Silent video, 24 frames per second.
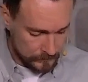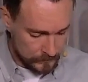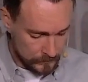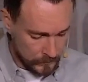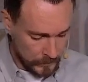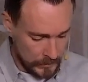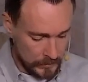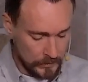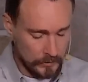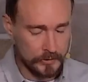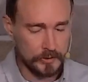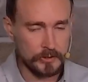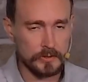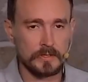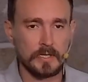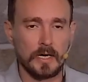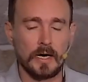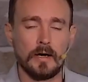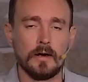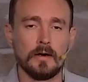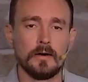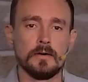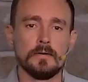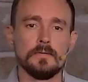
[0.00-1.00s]
Well, are you
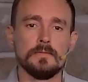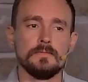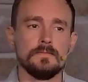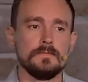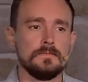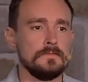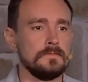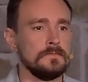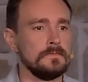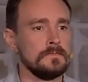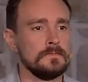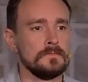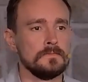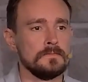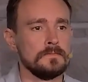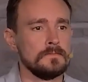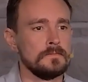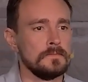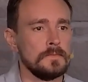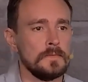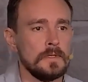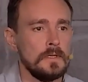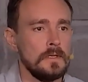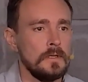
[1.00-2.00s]
tired?
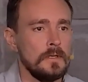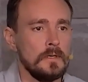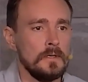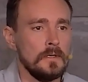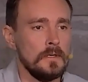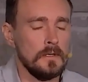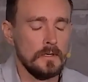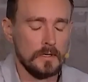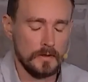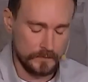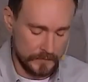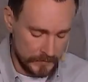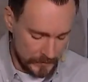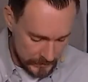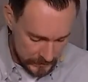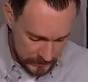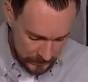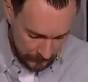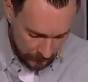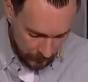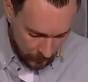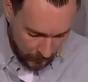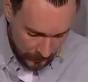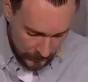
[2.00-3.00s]
of the
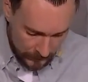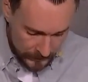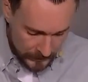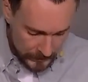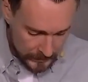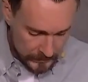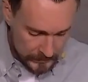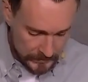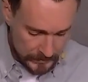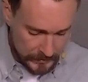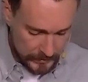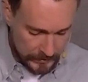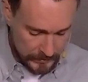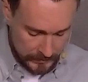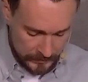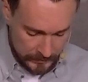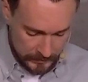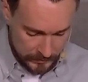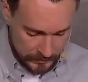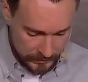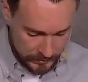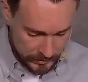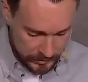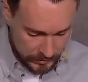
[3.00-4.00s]
disappointment and
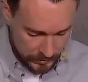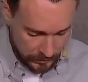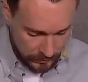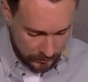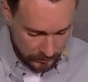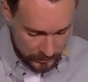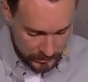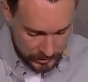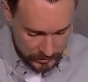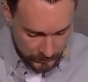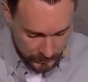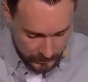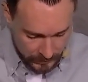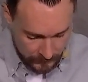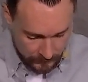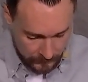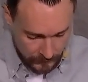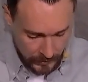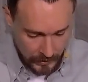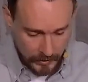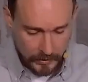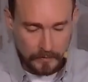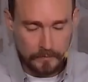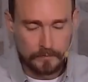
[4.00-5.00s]
the discouragement of
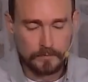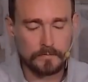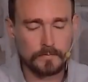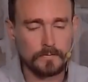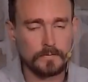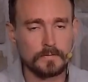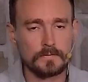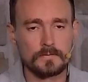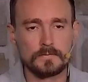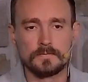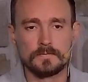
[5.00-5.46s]
life?